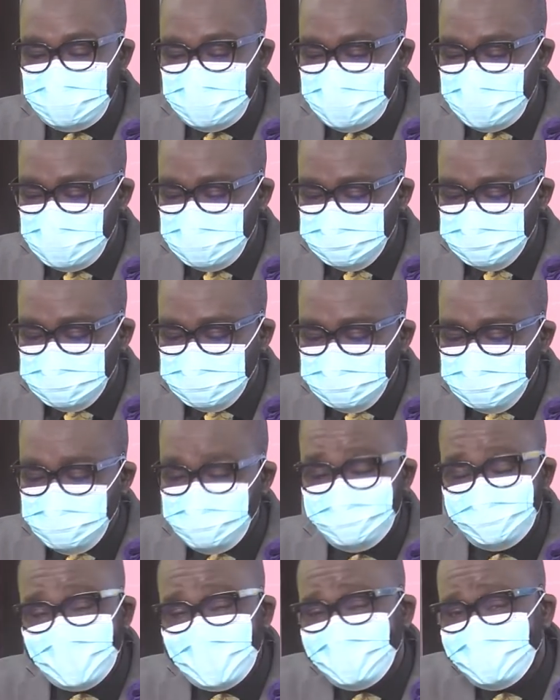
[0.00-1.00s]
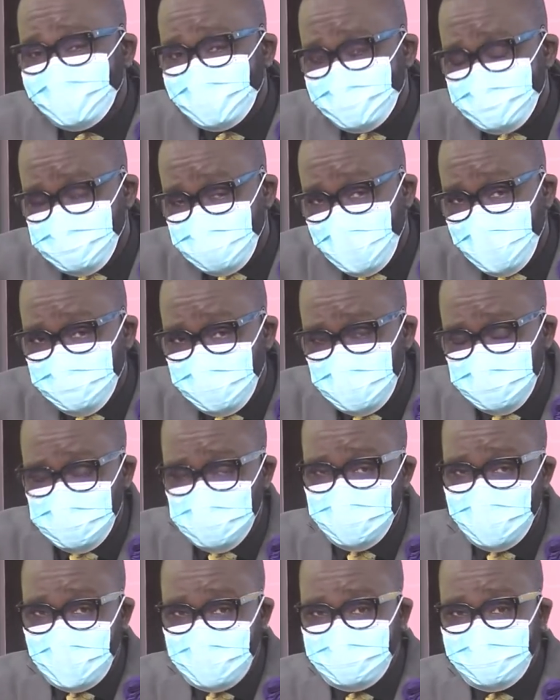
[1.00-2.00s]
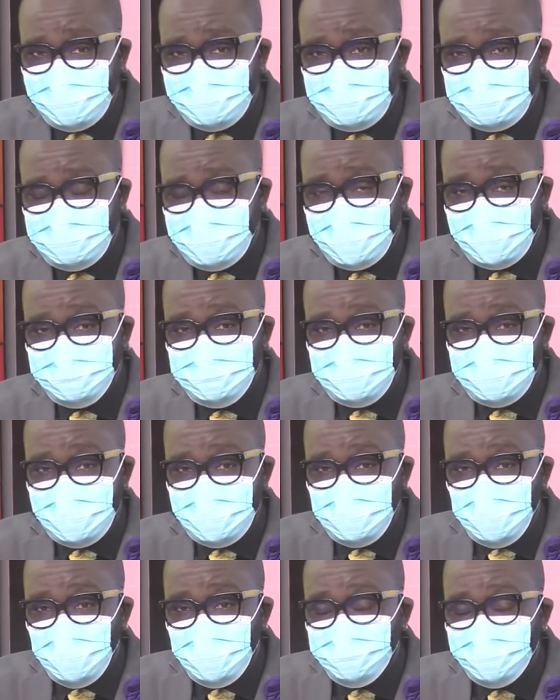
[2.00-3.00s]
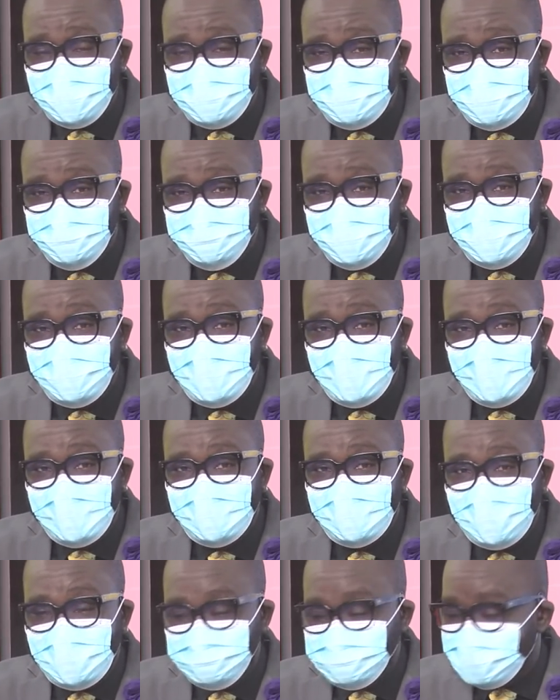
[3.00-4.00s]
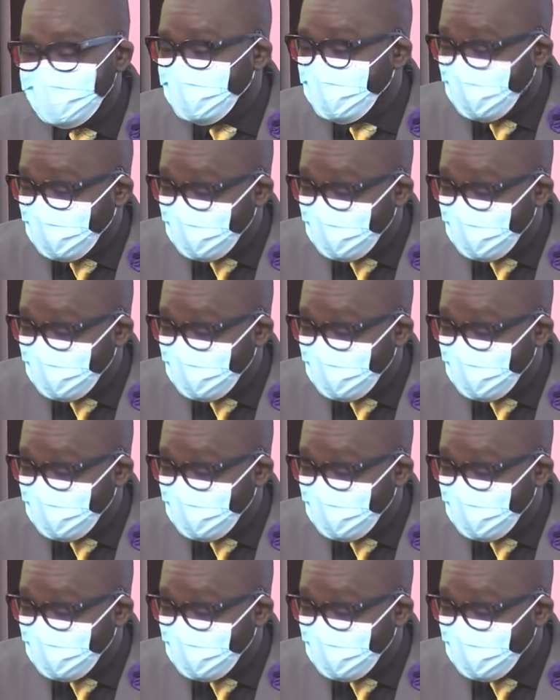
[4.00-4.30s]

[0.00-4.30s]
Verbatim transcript: Um, the chairman of the party at the time, Jake Obechebi Lamte.